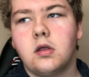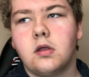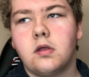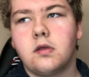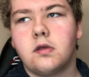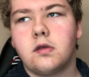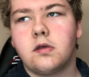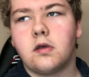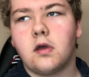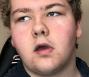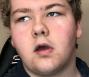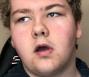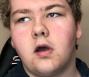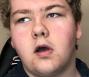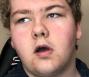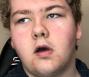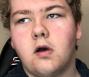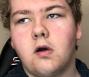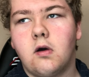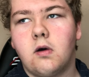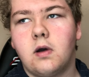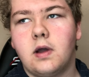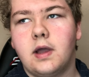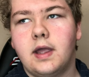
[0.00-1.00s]

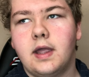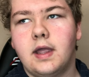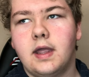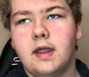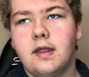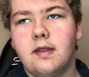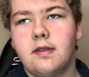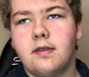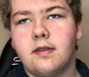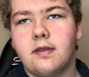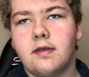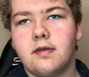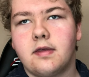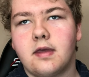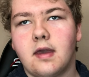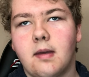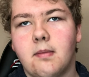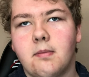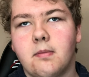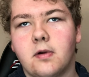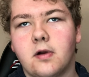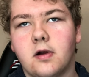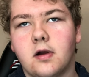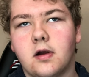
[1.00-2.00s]
So in
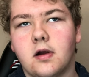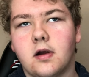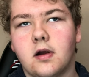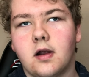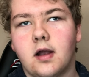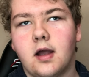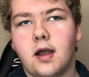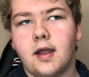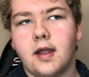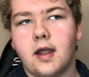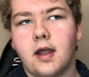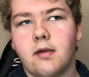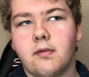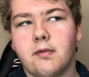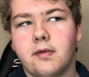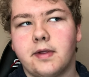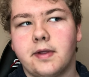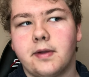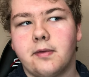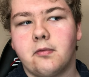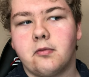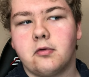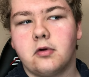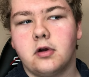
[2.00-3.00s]
December, I got
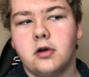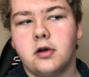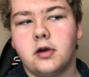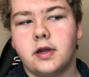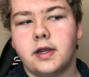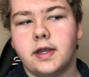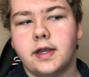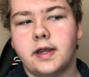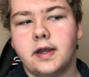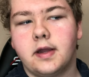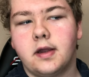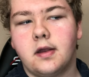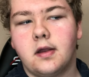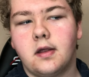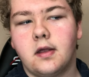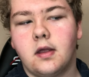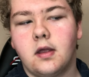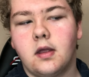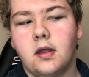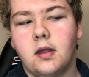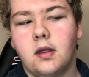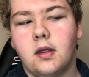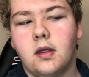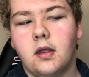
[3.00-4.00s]
really worried,
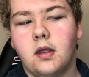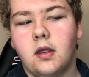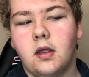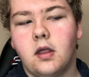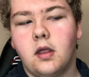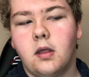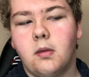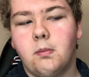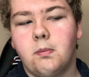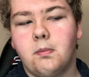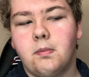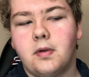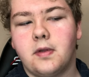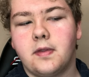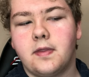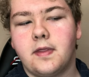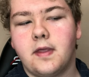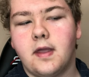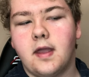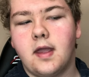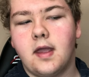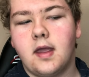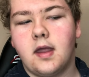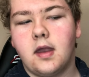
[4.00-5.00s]
but
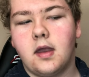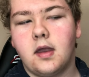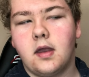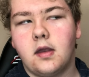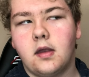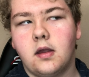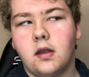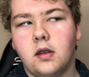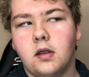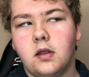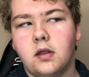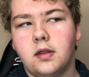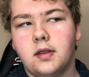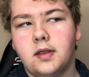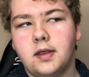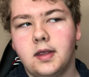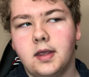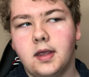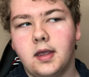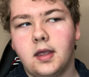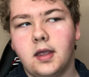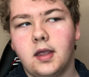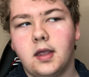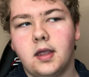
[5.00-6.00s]
then
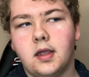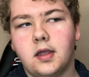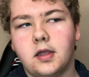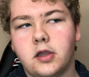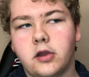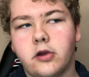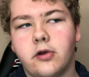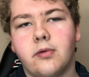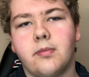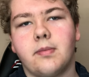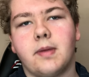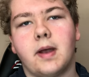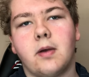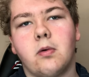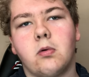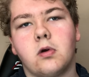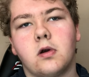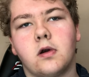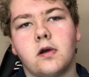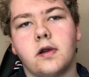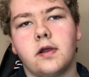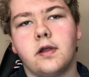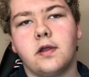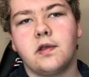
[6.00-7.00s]
he cured my
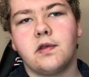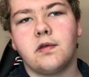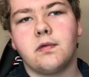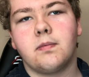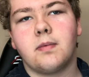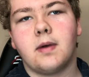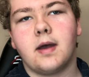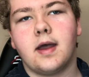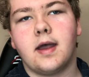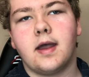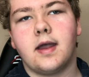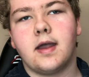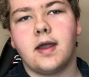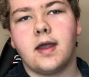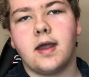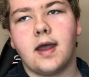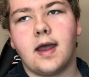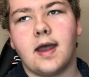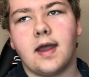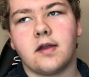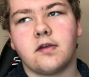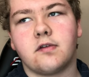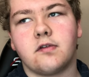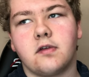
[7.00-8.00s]
worries by
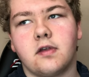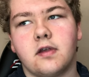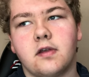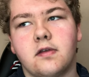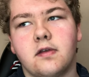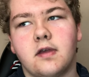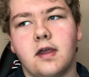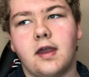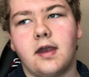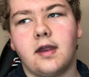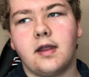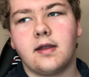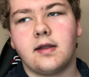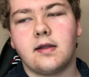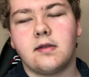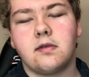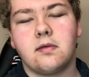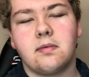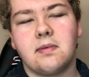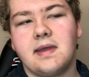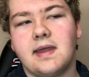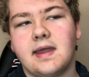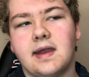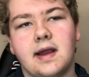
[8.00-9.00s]
actually sending it
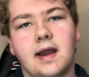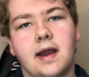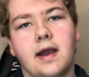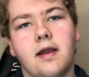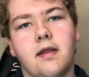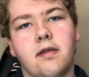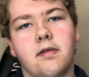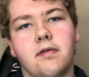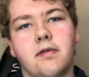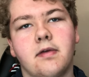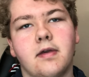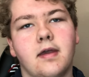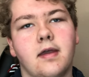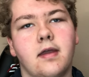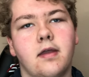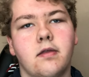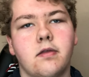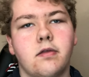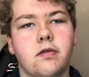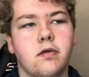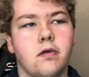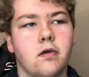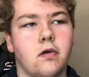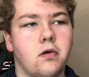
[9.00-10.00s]
to me and I didn't see
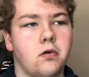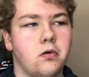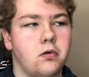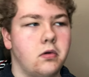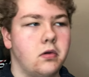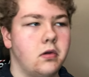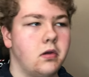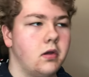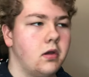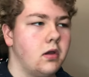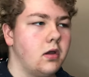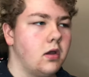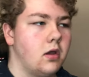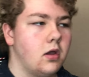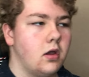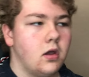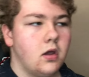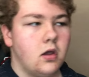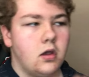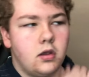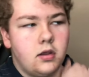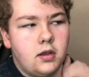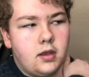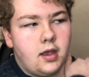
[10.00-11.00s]
it. So,
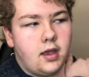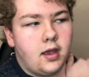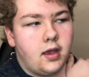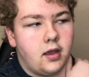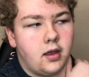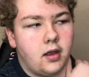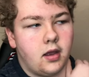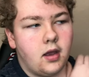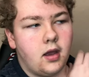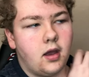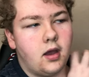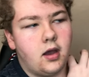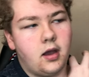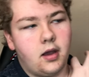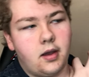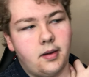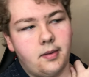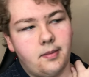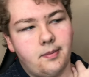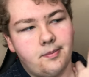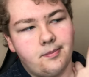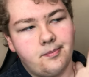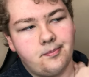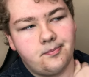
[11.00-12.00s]
yeah.
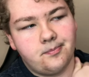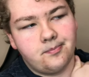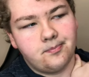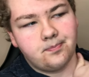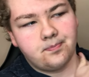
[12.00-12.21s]
Um,